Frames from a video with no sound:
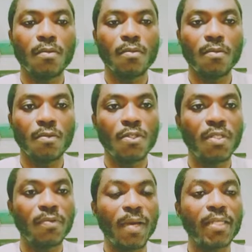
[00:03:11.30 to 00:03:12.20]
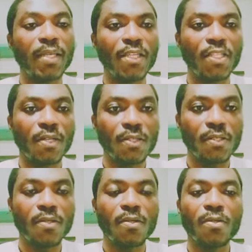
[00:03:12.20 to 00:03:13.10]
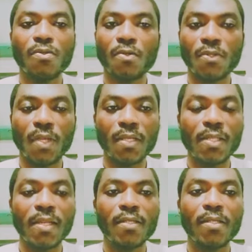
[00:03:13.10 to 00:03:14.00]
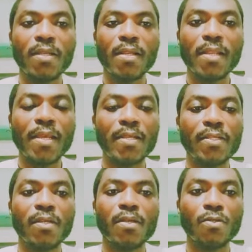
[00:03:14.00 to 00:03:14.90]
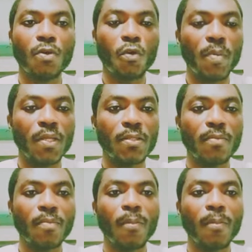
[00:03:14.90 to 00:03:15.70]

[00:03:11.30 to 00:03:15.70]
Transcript: Use the right agents to translate these documents.